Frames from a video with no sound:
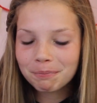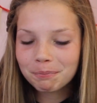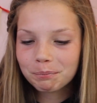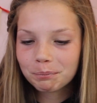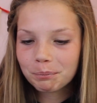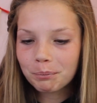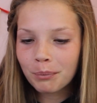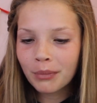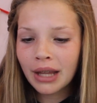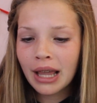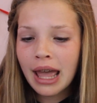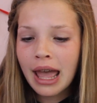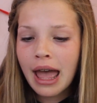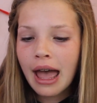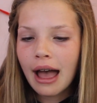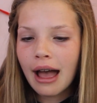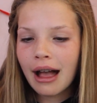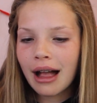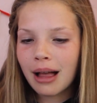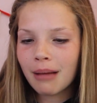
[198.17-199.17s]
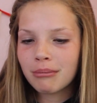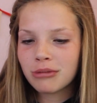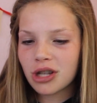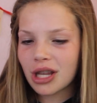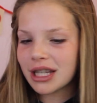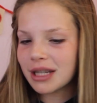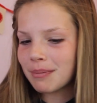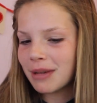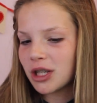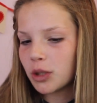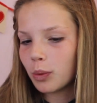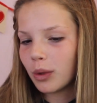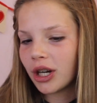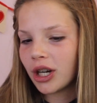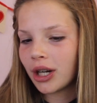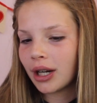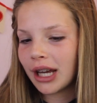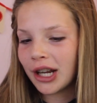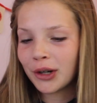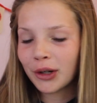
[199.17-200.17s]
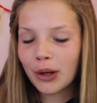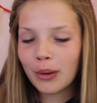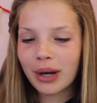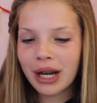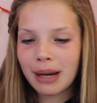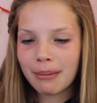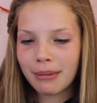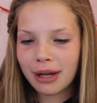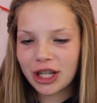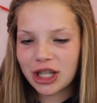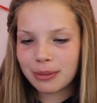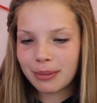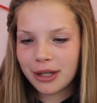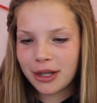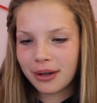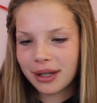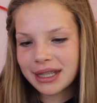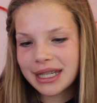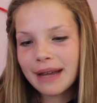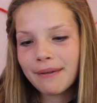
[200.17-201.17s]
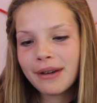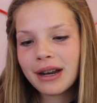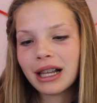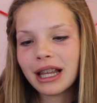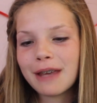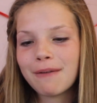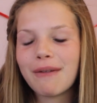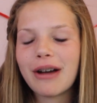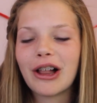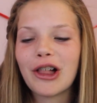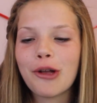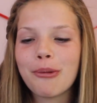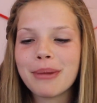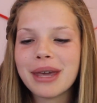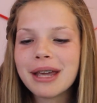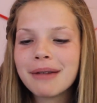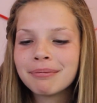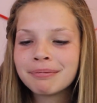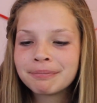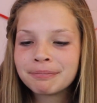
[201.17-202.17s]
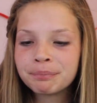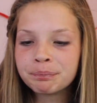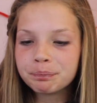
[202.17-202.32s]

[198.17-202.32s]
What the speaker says: So that's my Twitter. I don't go on it much, but you can definitely follow me.